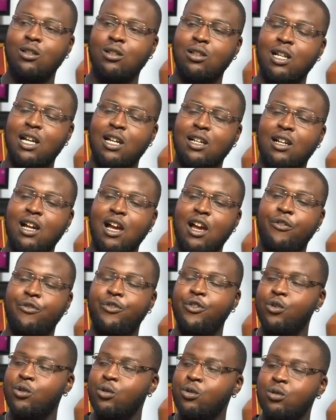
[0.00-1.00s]
Like, I
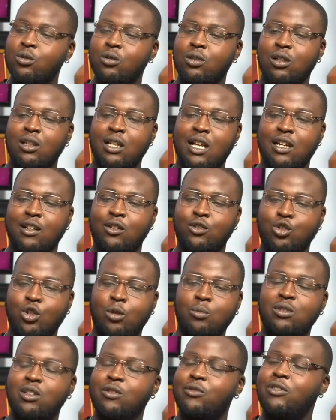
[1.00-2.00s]
feel like
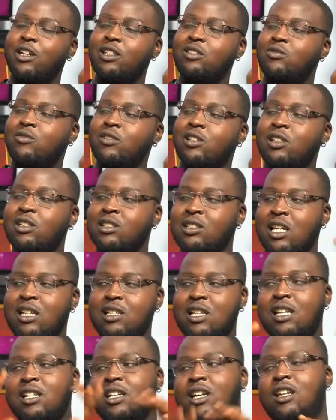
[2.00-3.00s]
some different feelings as
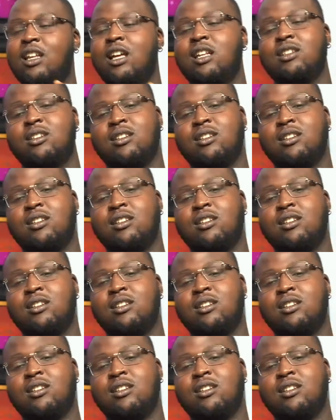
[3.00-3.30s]
I hear that